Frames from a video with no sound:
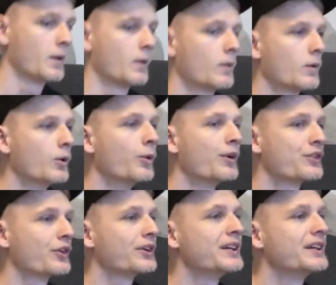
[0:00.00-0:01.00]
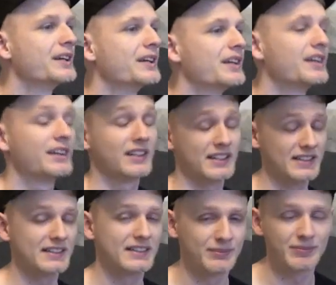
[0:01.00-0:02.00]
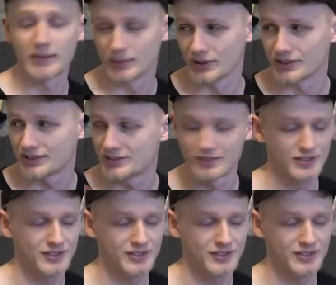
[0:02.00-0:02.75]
oh, sorry. Pablo is just,